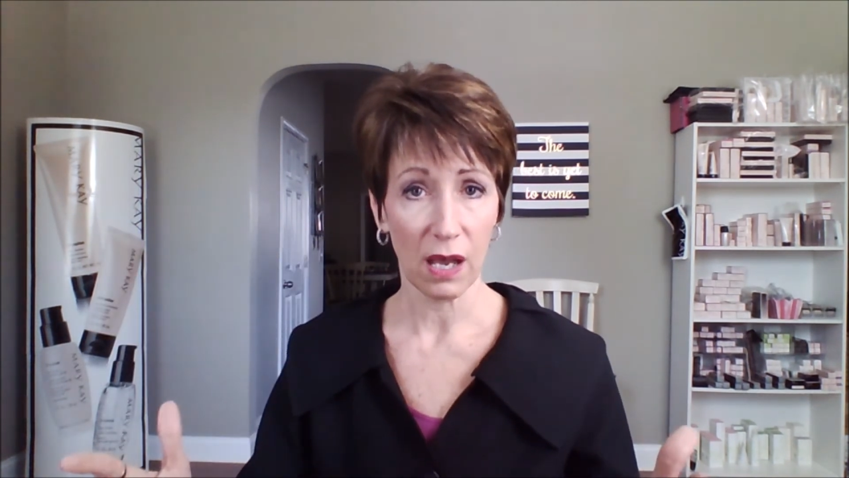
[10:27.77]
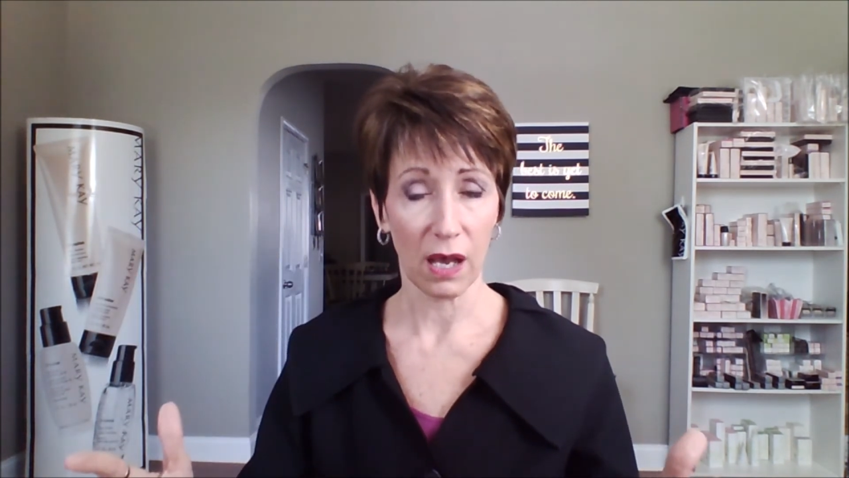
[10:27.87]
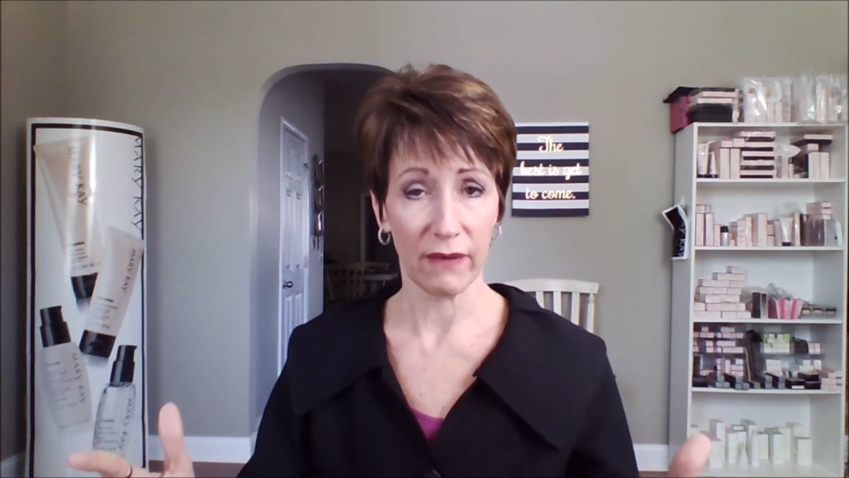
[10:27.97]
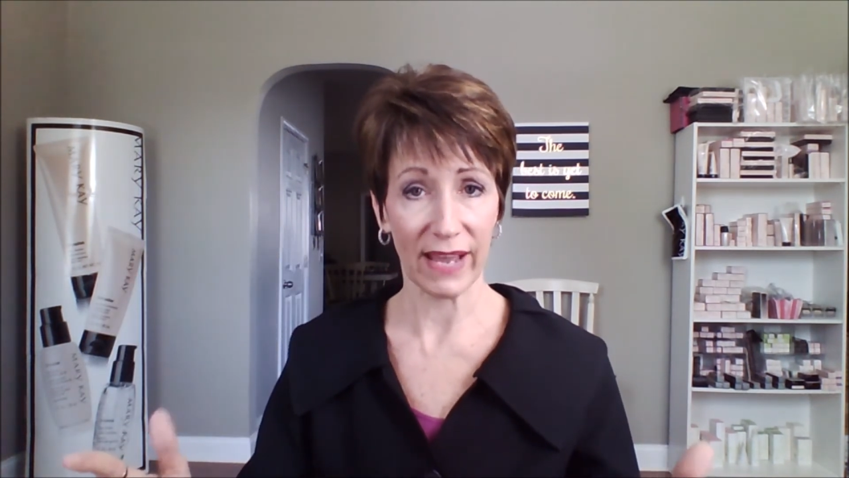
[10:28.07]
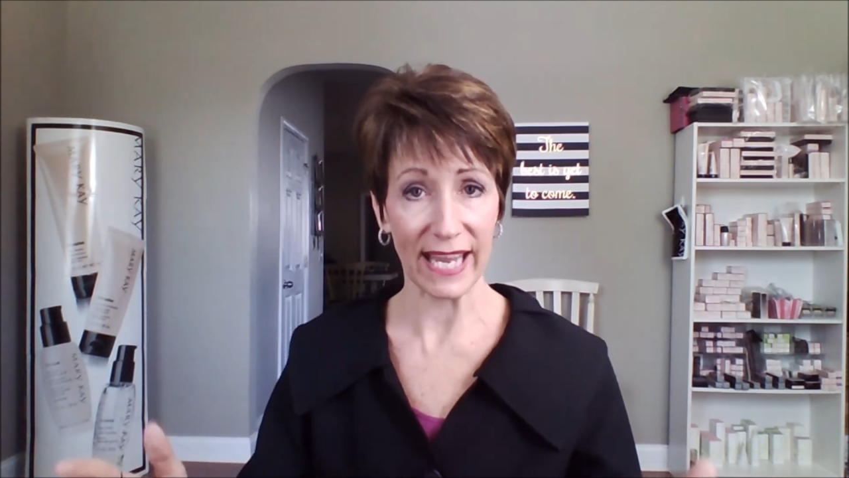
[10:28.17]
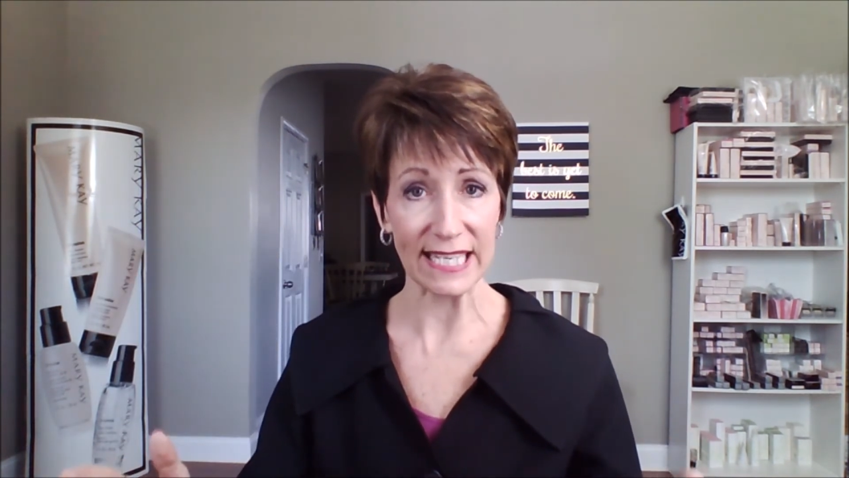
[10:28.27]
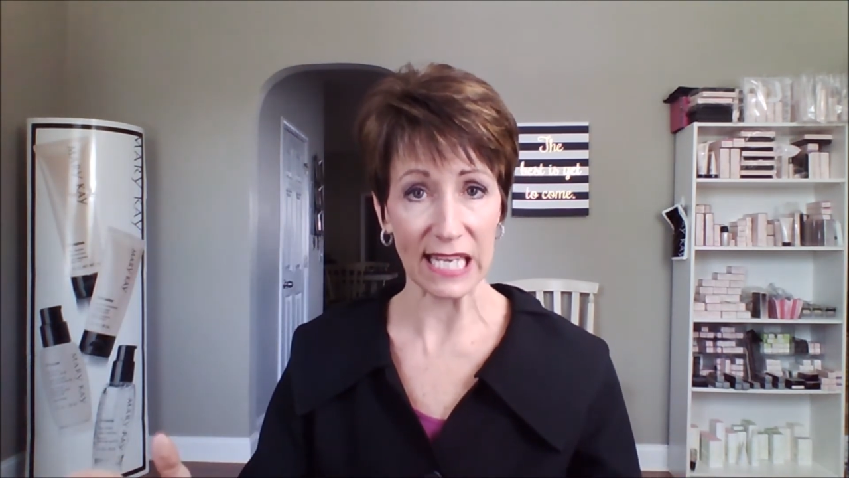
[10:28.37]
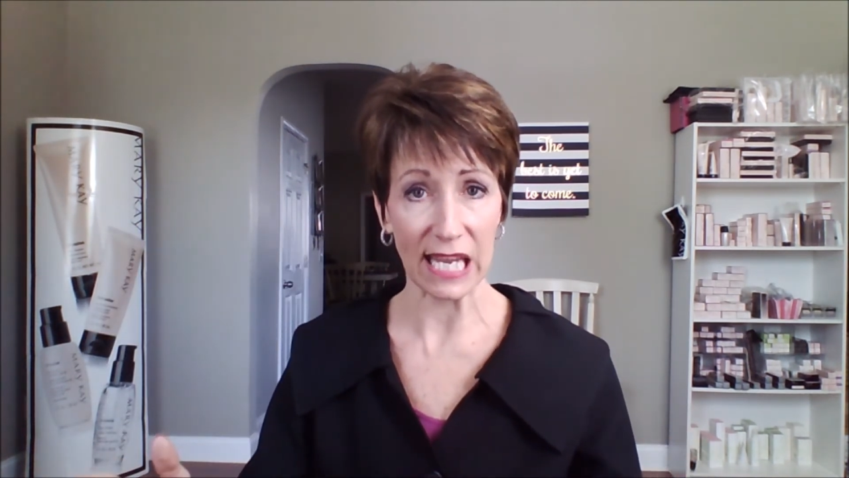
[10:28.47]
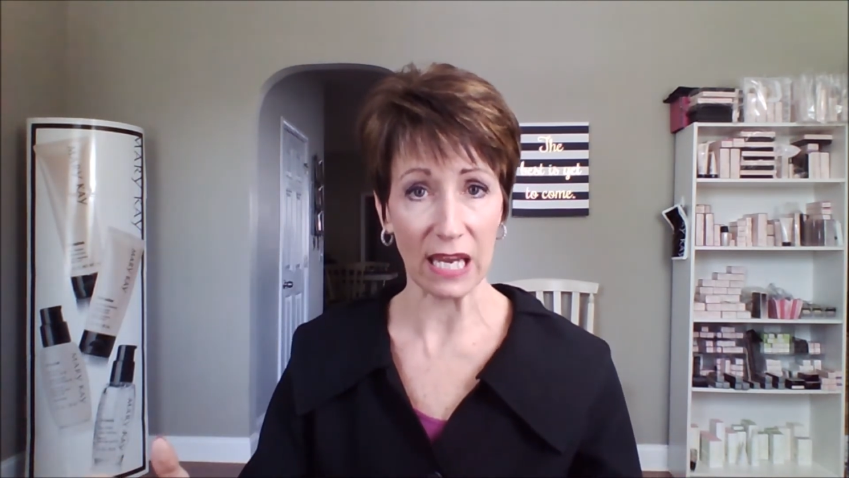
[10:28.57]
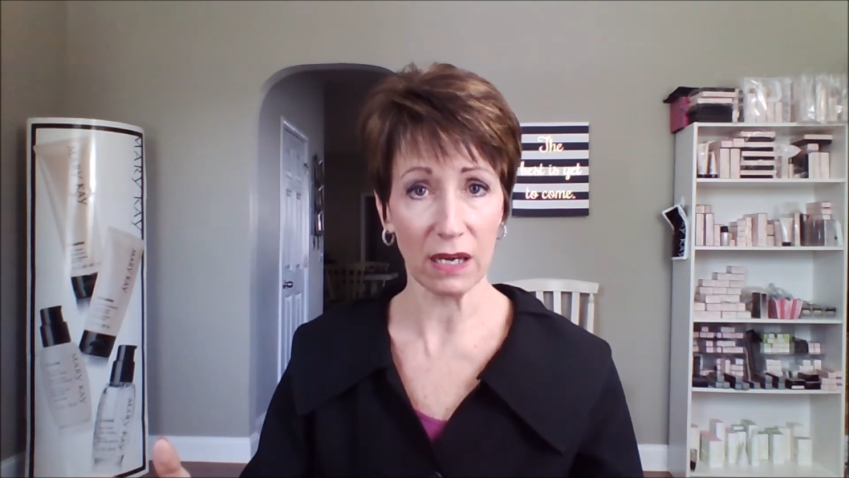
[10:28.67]
of
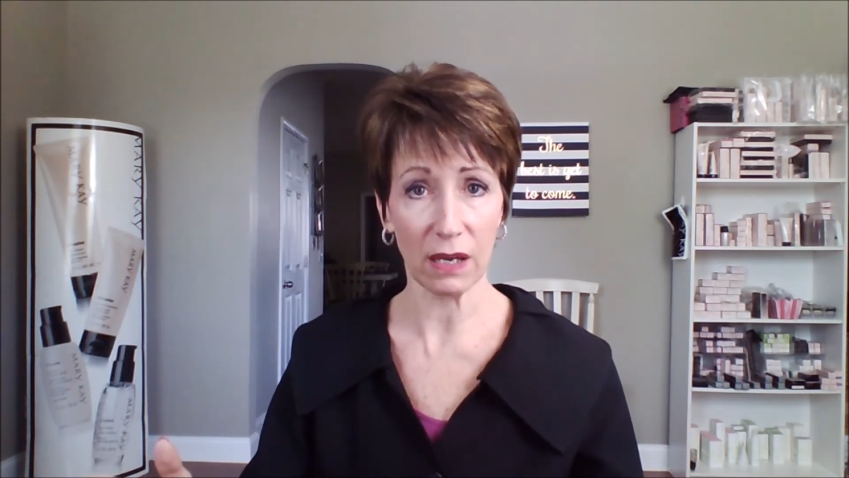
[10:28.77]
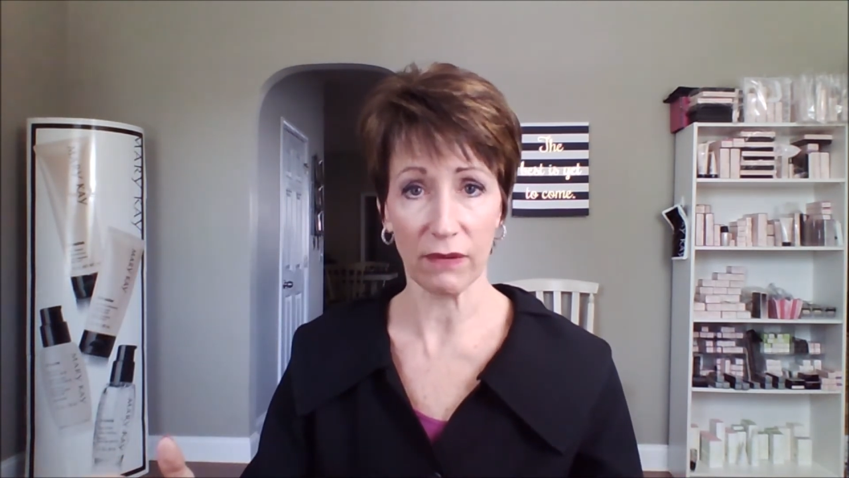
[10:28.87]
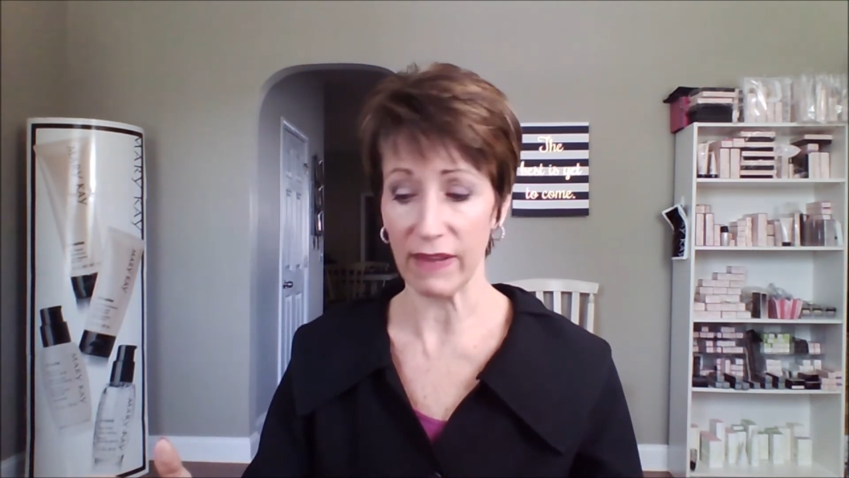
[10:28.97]
18 of